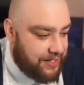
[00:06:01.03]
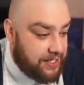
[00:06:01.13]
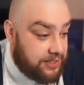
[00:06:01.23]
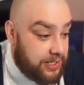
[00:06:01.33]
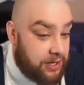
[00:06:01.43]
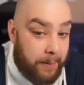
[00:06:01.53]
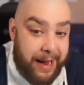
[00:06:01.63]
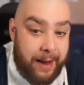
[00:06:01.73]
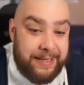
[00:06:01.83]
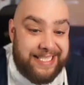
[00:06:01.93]
So he's got
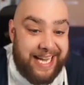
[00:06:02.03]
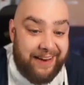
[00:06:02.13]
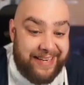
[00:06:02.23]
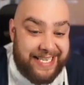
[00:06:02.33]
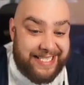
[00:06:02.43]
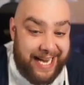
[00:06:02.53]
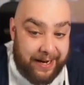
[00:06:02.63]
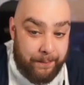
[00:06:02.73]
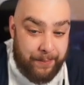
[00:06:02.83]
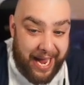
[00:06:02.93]
Mohamed Salah in the
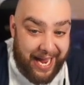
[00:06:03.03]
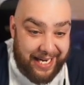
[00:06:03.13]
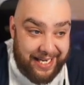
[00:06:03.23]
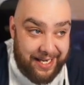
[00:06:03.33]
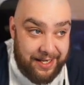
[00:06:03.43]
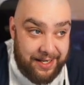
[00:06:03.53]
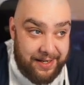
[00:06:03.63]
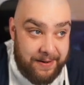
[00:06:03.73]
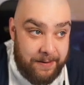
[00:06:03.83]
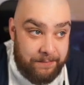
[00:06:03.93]
second pack,
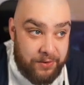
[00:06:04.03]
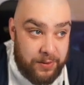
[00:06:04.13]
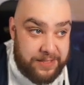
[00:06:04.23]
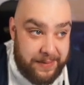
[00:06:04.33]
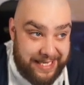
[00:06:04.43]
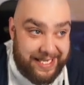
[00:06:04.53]
which means